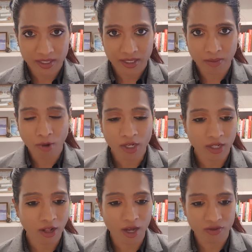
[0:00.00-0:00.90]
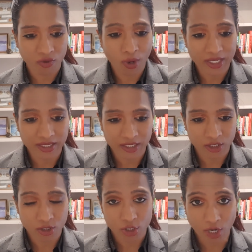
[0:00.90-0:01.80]
the model of what
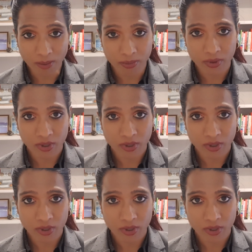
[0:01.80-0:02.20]
to stop,